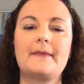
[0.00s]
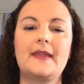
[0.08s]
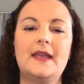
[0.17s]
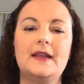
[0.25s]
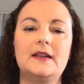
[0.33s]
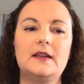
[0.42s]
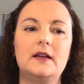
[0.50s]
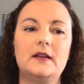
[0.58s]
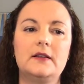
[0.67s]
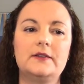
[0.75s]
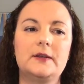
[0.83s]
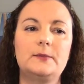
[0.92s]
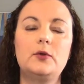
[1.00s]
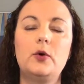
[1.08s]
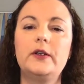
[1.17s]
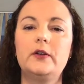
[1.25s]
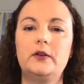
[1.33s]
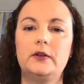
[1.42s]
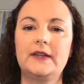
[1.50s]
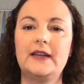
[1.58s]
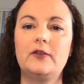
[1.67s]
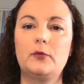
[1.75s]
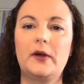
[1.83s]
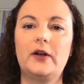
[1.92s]
And some loyal
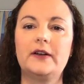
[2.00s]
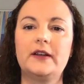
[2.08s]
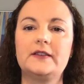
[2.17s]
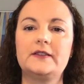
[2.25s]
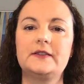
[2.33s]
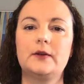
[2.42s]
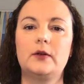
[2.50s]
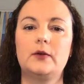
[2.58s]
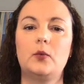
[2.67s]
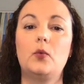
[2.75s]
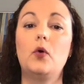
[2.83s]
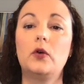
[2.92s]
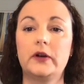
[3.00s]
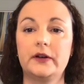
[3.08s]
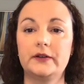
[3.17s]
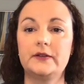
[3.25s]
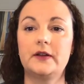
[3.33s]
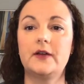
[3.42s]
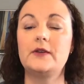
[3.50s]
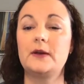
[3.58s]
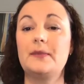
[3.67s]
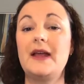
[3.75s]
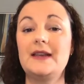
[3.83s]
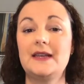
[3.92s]
Native Americans warned of an
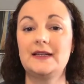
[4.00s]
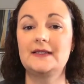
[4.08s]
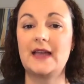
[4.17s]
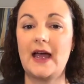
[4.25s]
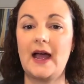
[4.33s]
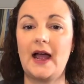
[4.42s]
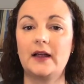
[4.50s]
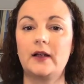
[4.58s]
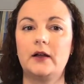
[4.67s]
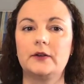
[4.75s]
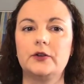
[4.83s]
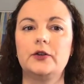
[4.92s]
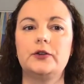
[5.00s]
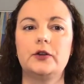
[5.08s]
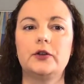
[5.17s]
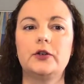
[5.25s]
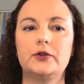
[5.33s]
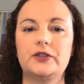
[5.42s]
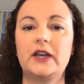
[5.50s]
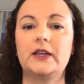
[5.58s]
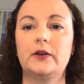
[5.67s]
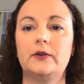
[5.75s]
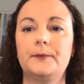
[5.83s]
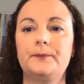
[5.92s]
impending attack on
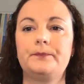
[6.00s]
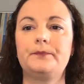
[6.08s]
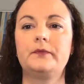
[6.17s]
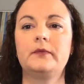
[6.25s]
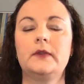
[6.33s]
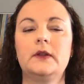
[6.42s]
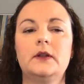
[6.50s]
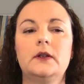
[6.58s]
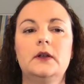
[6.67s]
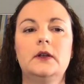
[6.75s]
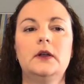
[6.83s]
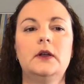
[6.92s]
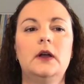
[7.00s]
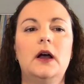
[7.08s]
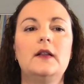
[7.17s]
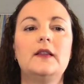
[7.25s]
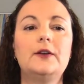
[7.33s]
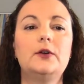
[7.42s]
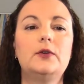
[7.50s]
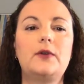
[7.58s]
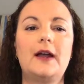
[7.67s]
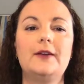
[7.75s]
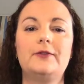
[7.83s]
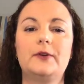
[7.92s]
Cocheco. A letter
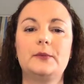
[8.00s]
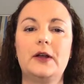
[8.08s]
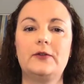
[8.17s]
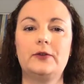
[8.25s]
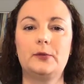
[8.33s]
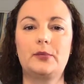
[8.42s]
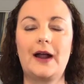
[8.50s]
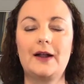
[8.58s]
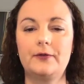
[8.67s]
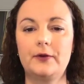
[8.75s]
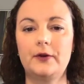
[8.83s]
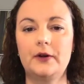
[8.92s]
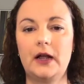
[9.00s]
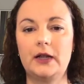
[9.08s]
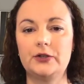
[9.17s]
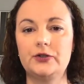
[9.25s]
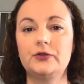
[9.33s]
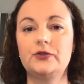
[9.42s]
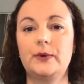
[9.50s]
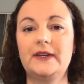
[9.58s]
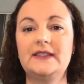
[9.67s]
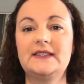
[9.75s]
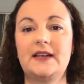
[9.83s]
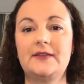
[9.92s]
arrived from Governor Bradford on June
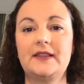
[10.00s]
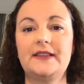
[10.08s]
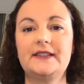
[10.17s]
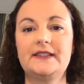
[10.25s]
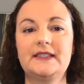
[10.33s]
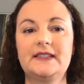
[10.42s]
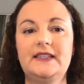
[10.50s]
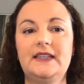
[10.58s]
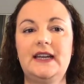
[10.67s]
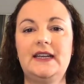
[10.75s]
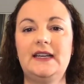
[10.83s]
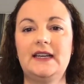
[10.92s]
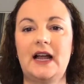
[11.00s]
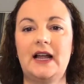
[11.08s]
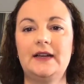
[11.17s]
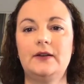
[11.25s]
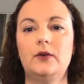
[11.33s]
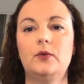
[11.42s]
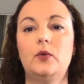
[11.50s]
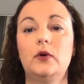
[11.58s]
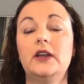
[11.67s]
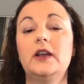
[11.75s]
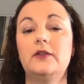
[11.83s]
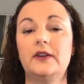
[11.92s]
27, 1689,
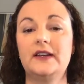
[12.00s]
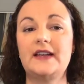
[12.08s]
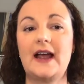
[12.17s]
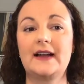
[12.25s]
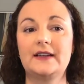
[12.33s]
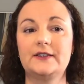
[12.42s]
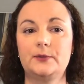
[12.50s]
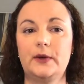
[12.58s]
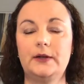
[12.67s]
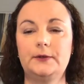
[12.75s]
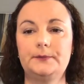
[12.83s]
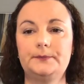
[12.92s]
warning of an attack as well.